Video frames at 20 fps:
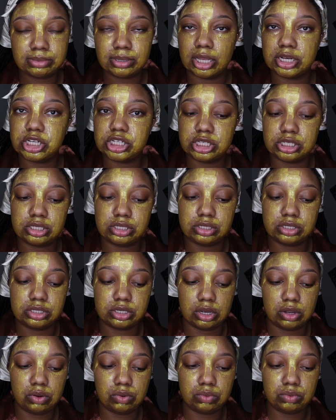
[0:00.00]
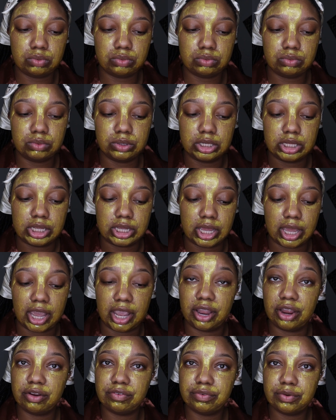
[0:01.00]
I just don't really
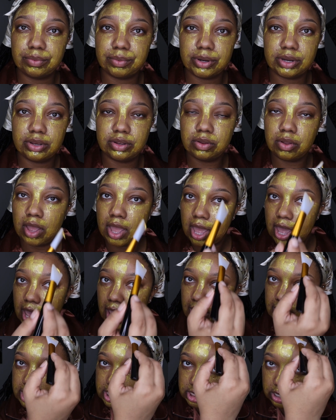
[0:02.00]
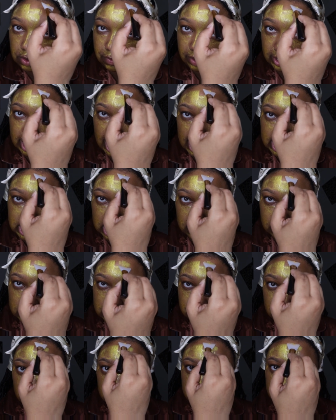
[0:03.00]
care for real. And it's so funny, I saw
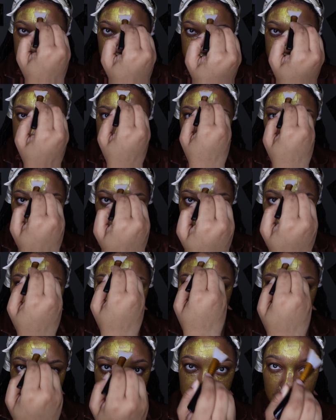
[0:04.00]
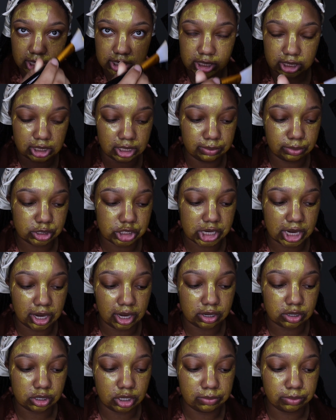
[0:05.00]
this post that was like, toxic Libra
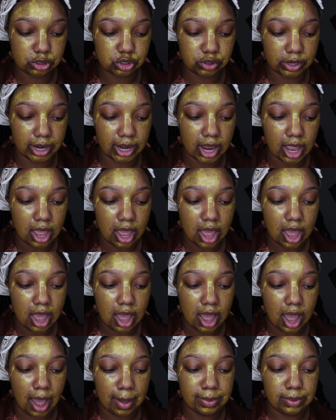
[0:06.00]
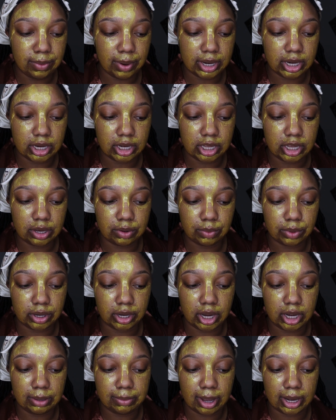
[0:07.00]
trait, I'd be ready to get
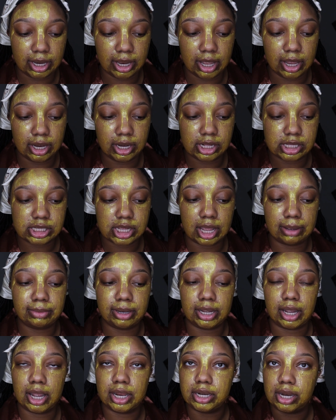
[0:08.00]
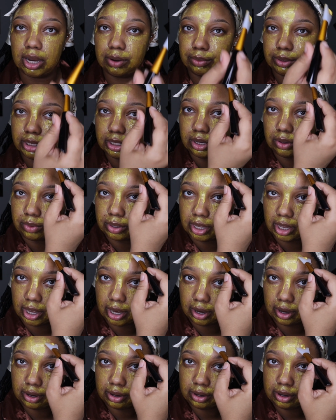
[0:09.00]
rid of anybody at any time. Like, I really don't
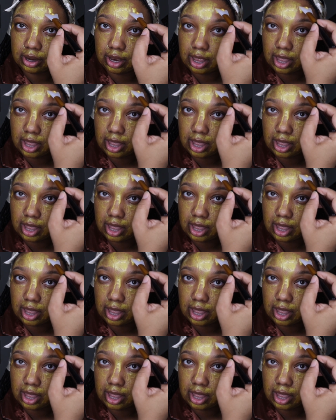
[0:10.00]
care.